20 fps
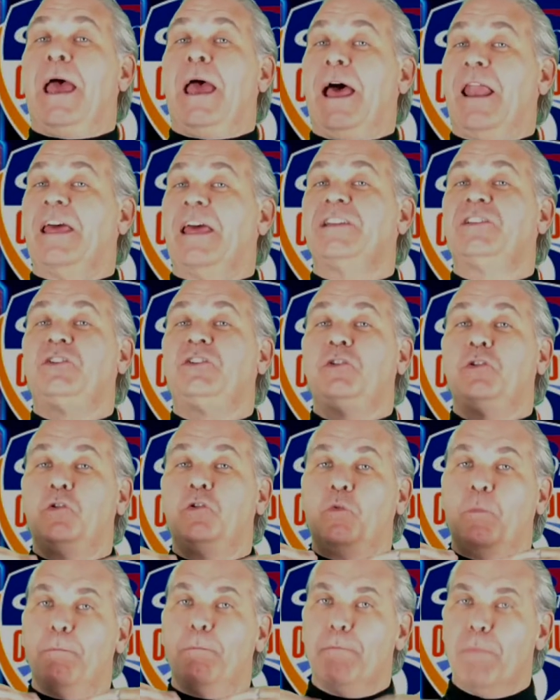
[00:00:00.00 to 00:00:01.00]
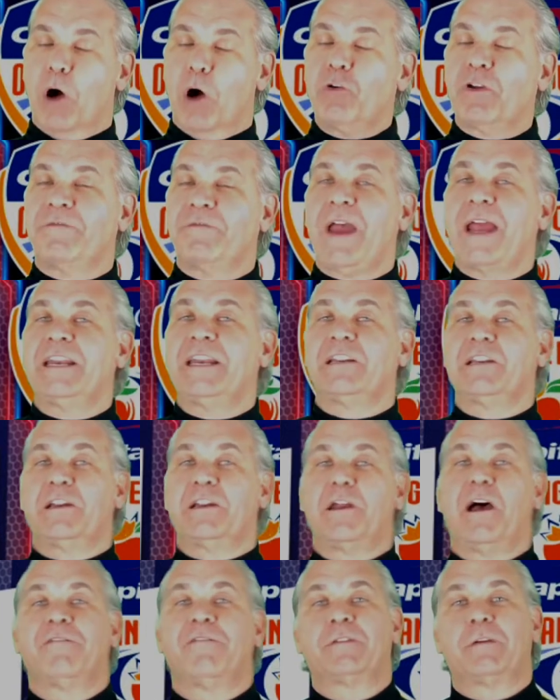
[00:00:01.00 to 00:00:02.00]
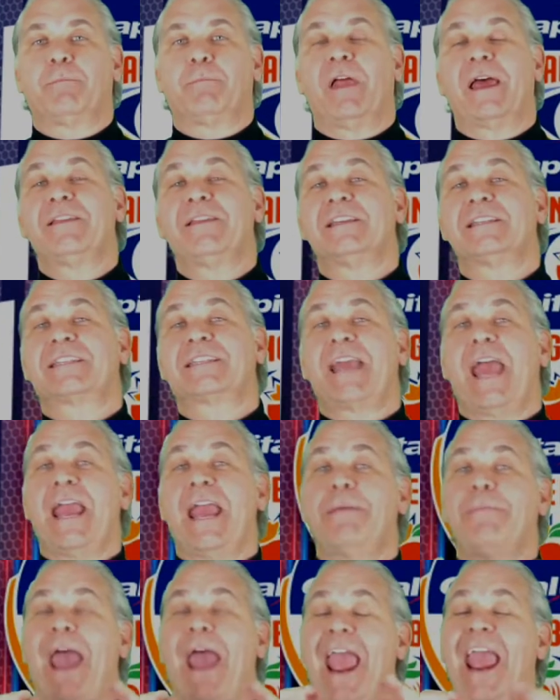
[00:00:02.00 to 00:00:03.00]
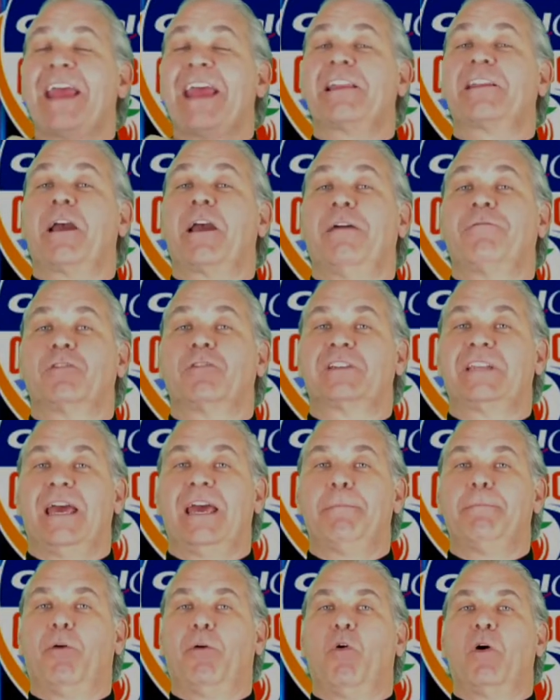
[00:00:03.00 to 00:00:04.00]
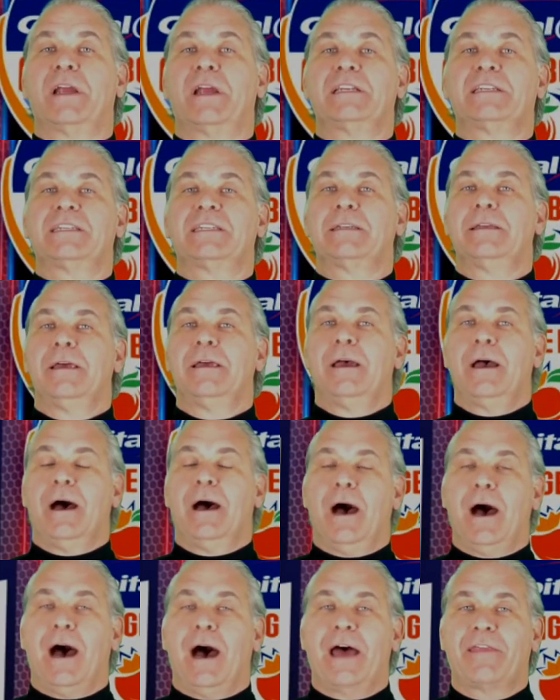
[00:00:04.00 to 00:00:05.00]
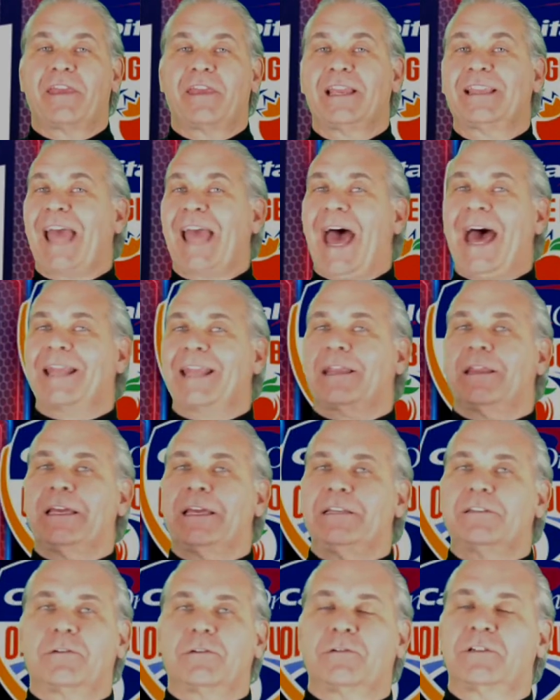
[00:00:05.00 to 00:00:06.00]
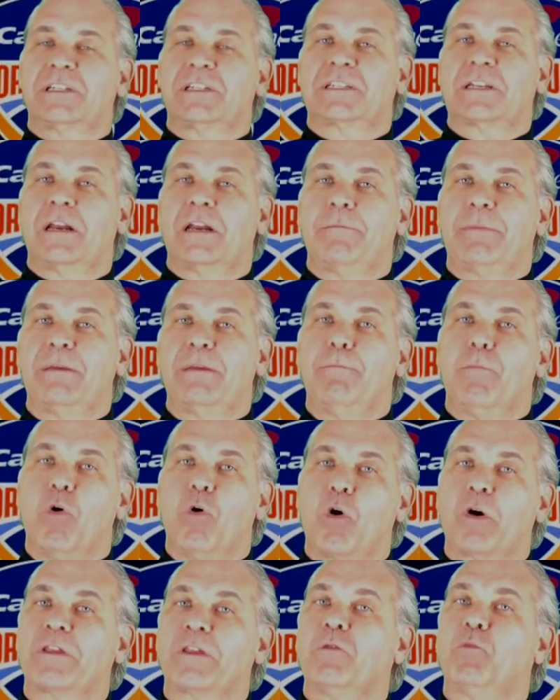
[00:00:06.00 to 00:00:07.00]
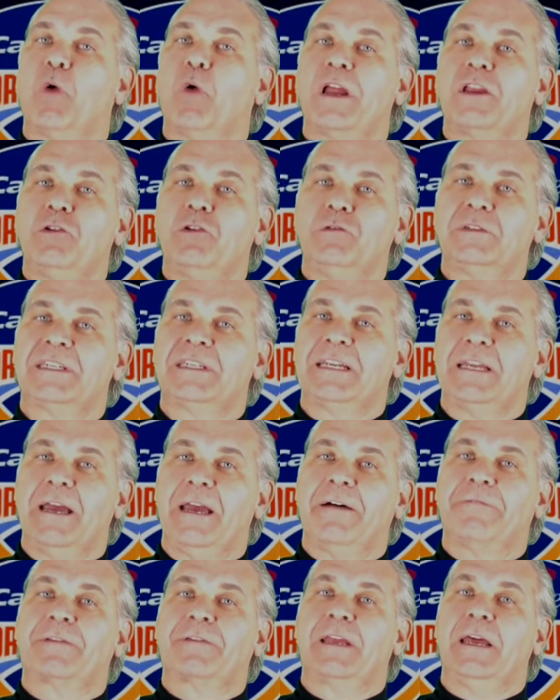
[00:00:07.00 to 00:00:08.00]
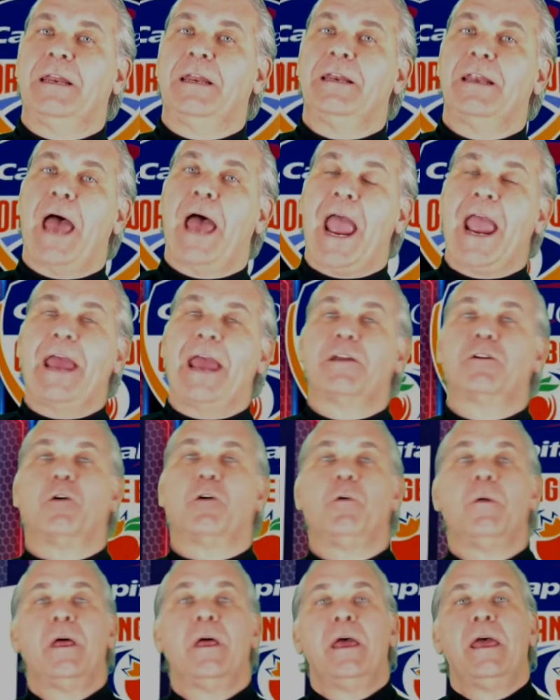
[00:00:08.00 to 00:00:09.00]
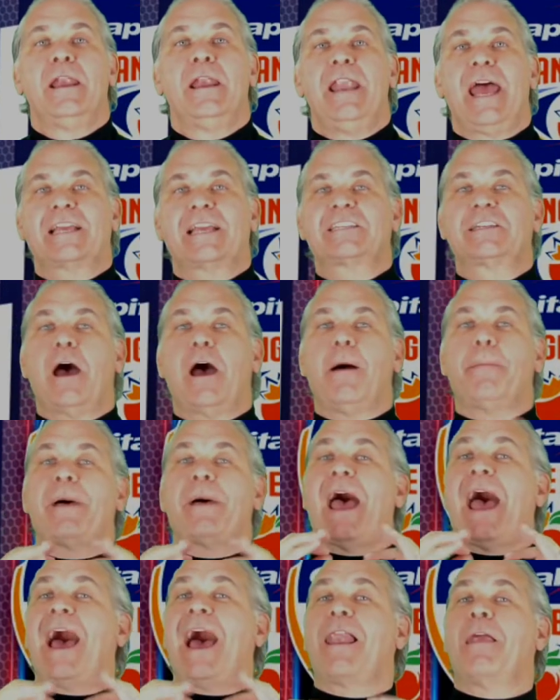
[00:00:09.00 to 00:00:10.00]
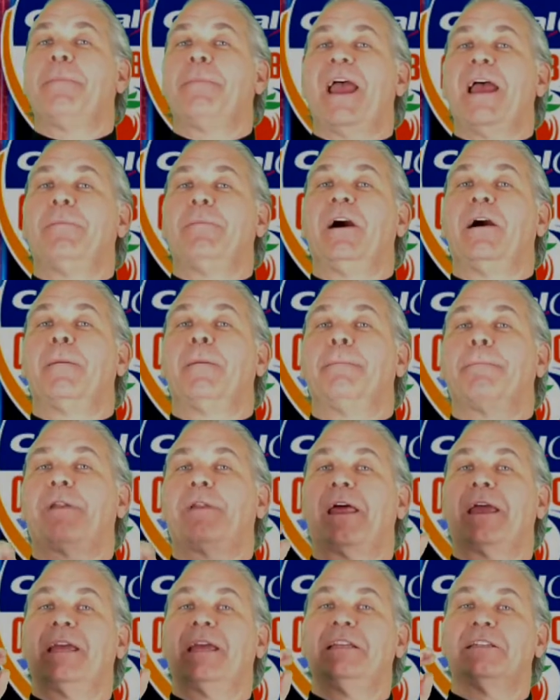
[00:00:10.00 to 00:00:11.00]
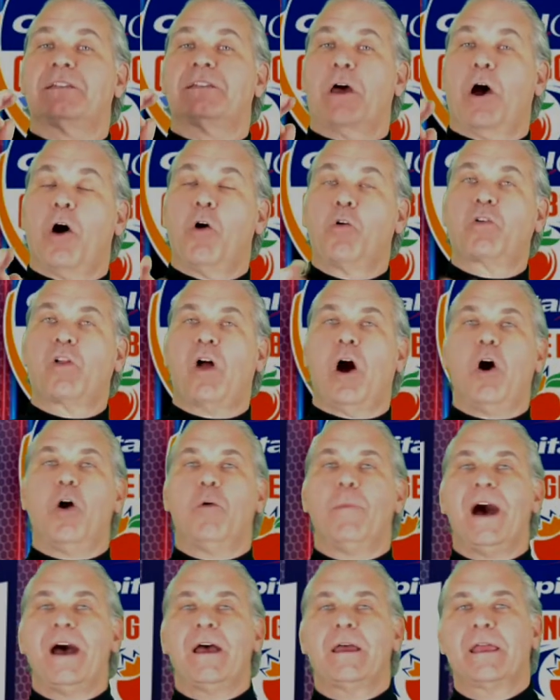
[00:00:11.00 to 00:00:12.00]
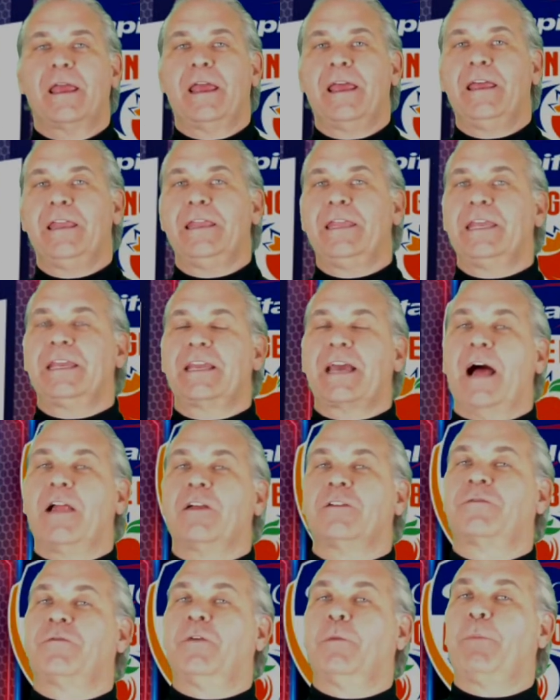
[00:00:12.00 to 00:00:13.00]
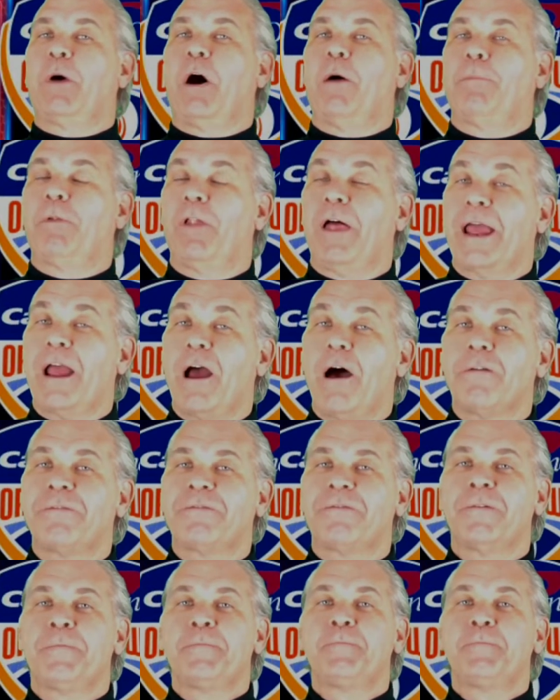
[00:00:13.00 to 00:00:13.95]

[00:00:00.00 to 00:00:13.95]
LSU motivated enough to play this game and cover 10 points. I think the athletes are just going to be more than what UCF can handle. Next up, Alabama plays Oklahoma in the college football playoff.